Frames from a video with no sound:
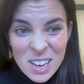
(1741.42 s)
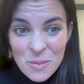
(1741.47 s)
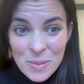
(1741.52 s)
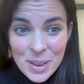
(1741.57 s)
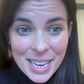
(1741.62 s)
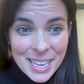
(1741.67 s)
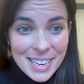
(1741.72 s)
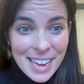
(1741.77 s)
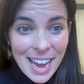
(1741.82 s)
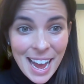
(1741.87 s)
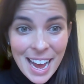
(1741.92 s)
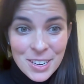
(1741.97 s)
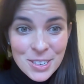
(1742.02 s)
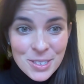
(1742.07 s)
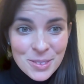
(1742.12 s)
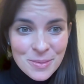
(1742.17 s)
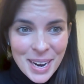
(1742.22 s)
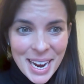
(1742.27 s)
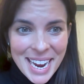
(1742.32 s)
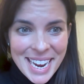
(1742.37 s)
we had
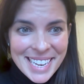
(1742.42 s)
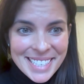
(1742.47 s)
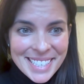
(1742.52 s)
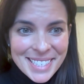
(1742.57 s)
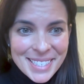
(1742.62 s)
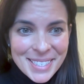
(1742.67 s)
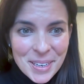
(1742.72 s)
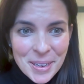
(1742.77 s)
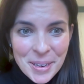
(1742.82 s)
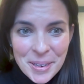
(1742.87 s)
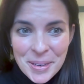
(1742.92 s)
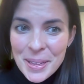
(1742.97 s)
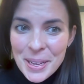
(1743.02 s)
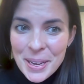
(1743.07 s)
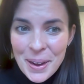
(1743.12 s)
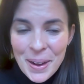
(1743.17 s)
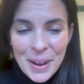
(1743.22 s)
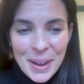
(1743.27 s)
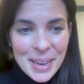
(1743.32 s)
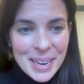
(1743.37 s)
to raise
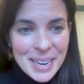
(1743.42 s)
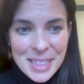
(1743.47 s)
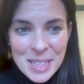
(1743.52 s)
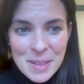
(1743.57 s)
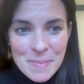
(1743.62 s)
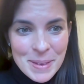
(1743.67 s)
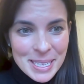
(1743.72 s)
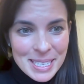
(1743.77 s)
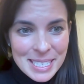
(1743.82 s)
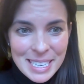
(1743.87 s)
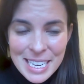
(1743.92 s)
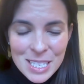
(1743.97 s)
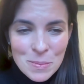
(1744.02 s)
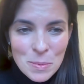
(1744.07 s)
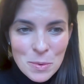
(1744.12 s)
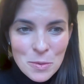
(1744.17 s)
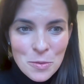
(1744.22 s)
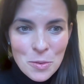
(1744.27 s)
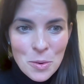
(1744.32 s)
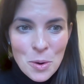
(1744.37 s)
early on in the
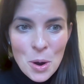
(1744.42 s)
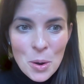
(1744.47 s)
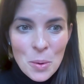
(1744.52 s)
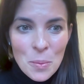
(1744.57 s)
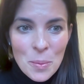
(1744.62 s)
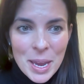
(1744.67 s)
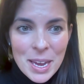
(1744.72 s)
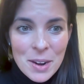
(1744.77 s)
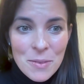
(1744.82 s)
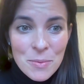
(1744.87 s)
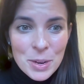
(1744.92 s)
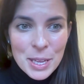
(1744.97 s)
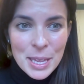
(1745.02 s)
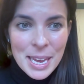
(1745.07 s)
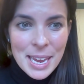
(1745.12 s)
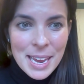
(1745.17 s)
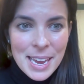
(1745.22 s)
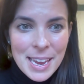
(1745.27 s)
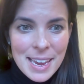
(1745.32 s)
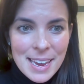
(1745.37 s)
business before we had
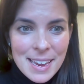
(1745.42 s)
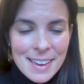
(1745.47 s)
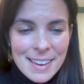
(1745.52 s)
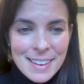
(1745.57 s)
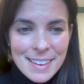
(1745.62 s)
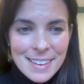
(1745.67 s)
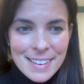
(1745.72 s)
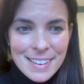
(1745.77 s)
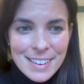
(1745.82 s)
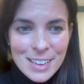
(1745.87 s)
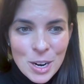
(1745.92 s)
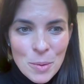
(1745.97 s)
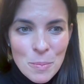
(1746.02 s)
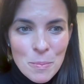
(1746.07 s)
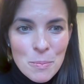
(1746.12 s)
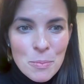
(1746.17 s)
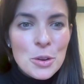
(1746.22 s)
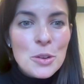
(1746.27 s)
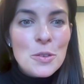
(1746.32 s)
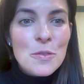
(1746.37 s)
really,
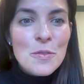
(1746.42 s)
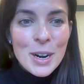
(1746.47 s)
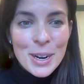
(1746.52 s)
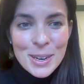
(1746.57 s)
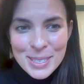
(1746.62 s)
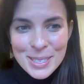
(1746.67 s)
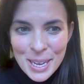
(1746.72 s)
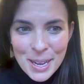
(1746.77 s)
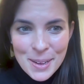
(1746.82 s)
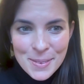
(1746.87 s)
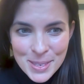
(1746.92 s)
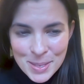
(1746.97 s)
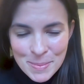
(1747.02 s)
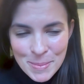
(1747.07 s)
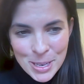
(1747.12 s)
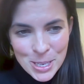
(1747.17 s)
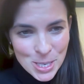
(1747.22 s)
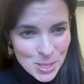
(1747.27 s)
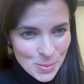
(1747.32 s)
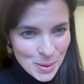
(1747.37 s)
proven ourselves as
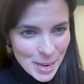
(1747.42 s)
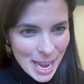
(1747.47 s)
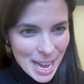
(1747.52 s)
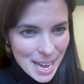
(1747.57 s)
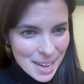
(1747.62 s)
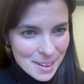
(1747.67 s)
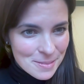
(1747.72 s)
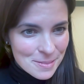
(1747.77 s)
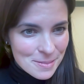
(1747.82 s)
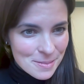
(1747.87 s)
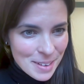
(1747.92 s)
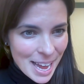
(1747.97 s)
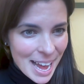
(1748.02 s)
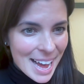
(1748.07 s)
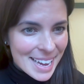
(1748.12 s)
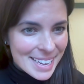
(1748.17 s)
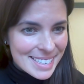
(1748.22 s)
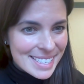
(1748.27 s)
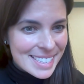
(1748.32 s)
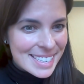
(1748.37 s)
much as we have
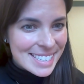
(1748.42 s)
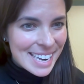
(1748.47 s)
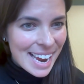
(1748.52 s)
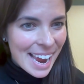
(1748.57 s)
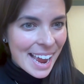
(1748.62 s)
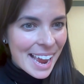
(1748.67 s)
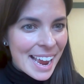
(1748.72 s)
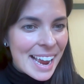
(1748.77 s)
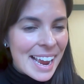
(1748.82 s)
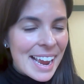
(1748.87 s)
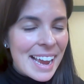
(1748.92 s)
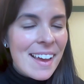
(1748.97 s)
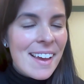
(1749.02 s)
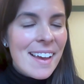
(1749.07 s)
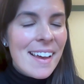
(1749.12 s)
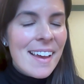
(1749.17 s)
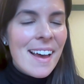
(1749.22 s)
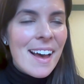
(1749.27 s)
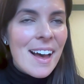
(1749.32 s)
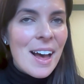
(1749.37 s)
had today.
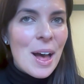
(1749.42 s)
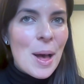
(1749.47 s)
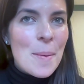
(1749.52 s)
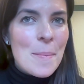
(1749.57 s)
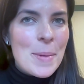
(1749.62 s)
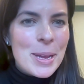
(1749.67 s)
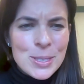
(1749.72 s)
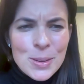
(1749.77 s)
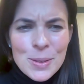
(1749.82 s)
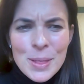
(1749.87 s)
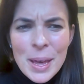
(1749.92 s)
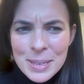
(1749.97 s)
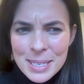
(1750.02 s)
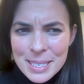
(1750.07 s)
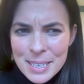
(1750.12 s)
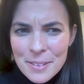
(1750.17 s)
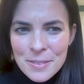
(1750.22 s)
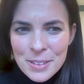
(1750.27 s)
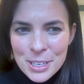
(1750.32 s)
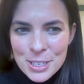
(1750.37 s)
And so that
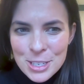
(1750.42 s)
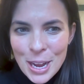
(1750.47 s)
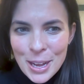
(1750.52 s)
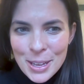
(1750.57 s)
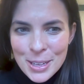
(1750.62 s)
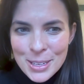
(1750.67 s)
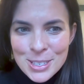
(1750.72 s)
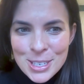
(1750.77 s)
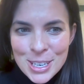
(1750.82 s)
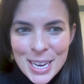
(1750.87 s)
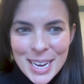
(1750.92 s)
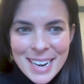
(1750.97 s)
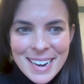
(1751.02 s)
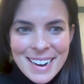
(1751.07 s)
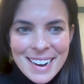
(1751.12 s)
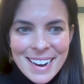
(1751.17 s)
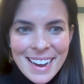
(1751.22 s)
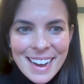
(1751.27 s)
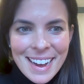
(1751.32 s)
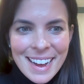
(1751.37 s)
was definitely
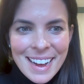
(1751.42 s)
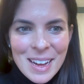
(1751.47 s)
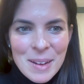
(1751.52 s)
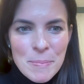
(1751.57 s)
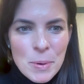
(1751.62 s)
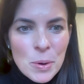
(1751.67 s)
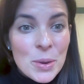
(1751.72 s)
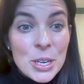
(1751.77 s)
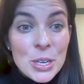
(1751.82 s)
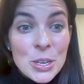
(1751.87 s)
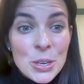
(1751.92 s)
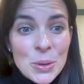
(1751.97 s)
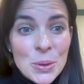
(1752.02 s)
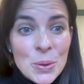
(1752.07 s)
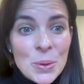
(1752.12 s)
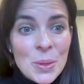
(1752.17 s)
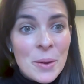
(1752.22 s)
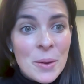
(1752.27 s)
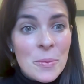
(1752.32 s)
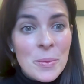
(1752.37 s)
challenging, but we
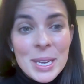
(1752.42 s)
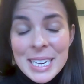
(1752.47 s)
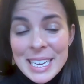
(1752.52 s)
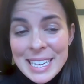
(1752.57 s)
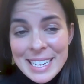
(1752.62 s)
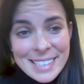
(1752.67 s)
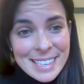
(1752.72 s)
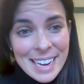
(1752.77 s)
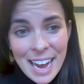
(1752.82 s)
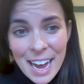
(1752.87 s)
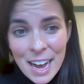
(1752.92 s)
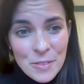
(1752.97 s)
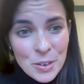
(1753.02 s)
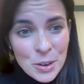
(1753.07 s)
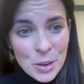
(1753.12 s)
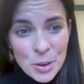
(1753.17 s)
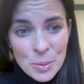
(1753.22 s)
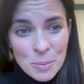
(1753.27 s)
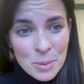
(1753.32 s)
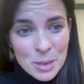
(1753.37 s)
knew that we needed to have
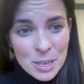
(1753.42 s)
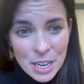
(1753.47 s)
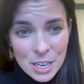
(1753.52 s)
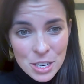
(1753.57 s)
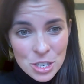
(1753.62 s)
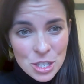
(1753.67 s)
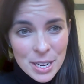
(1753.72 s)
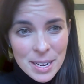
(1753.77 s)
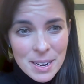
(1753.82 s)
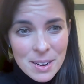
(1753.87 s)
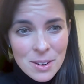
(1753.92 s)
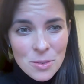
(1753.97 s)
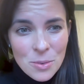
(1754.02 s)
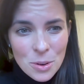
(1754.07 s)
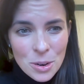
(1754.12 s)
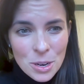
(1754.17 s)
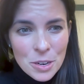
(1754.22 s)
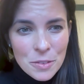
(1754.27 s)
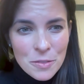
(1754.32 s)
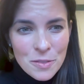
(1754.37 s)
our own production in
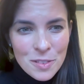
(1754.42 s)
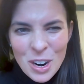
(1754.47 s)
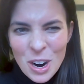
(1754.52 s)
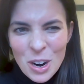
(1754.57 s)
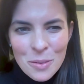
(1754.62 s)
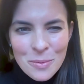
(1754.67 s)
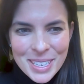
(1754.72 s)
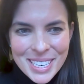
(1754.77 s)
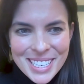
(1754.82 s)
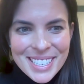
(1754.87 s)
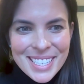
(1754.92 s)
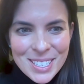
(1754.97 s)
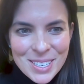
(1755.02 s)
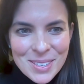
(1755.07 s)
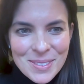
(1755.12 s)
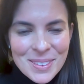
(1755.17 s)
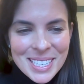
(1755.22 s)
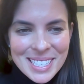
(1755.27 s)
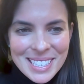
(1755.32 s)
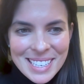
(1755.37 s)
order for our reason
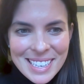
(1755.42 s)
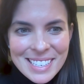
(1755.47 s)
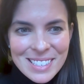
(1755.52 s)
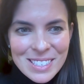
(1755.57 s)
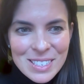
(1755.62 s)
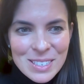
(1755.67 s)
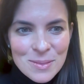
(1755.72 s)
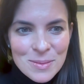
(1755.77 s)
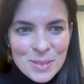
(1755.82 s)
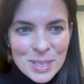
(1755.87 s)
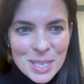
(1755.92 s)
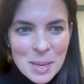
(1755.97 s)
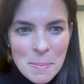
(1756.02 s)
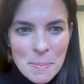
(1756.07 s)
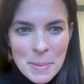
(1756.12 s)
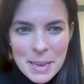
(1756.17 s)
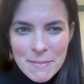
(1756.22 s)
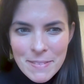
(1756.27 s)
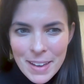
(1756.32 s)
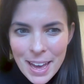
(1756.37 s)
to exist to really
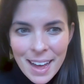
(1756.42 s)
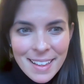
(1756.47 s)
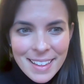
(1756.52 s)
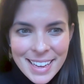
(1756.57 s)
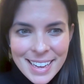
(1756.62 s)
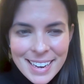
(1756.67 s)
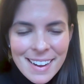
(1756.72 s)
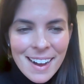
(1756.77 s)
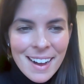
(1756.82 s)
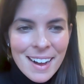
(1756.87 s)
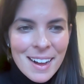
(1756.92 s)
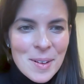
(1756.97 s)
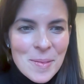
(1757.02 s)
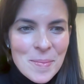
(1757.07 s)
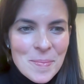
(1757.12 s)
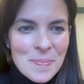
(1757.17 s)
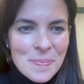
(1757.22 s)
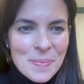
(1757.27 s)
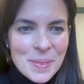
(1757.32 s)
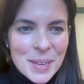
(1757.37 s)
be valid.
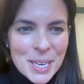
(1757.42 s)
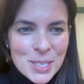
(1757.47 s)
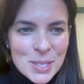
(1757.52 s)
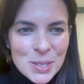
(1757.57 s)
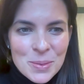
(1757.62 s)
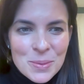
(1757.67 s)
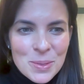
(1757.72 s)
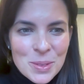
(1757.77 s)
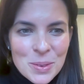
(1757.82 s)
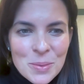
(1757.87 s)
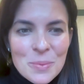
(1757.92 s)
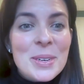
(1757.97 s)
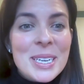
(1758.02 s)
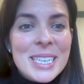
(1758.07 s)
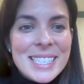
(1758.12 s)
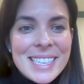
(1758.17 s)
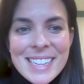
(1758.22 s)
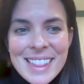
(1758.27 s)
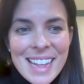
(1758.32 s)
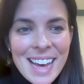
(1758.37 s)
Because the
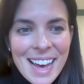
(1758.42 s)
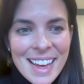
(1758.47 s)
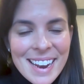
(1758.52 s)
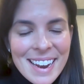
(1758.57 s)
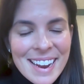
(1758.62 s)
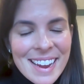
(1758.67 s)
reason that